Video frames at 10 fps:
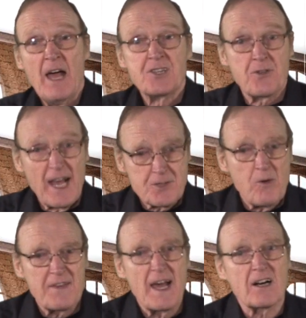So that's
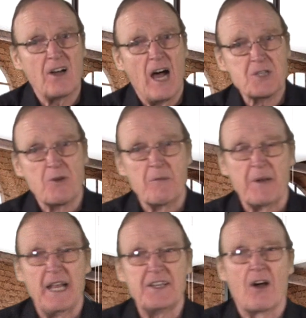why that clause would have
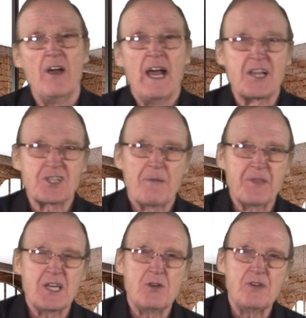been in there. It's
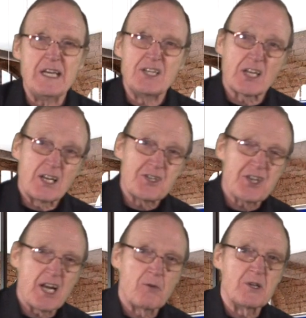something you need to
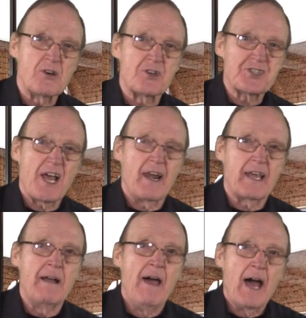consider when you're
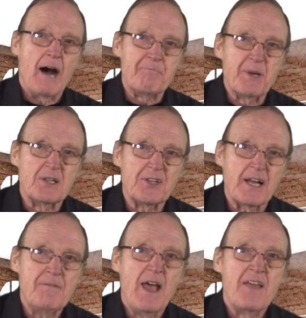selling a
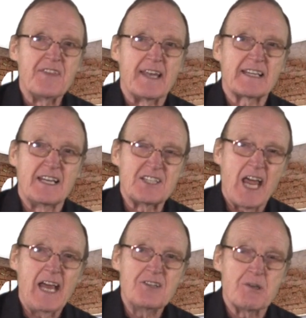building that
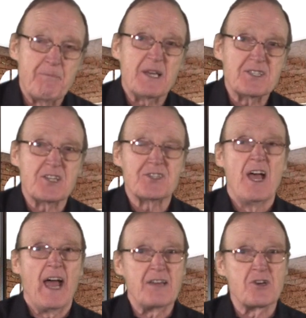contains a business
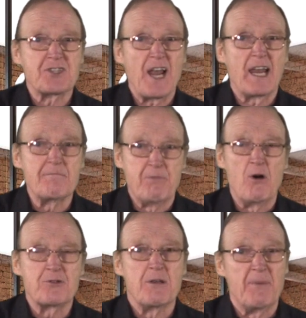and you're selling
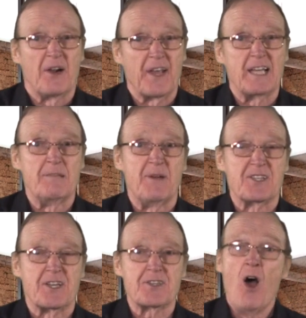both the building and the
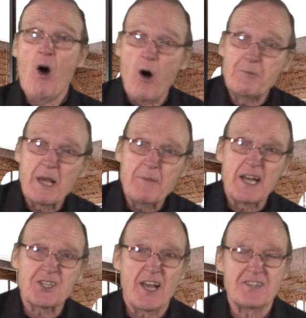business. Hope that
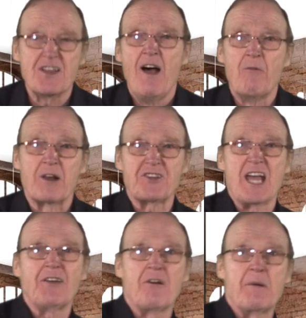makes sense. I want to
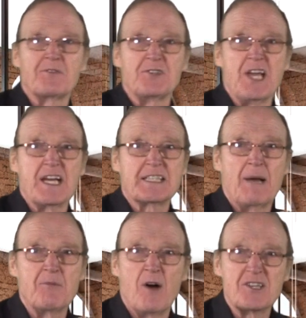thank you very much for taking
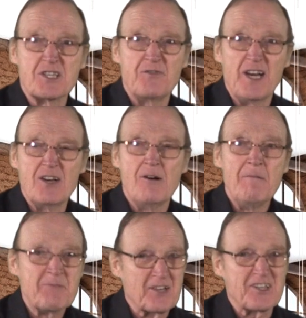time to watch this video.
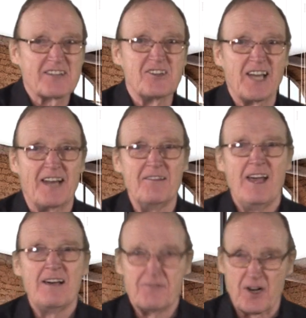I'll talk to you again
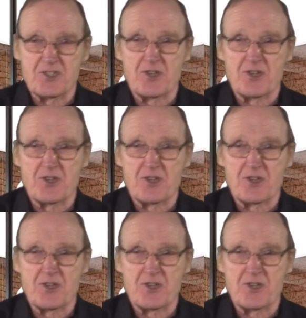very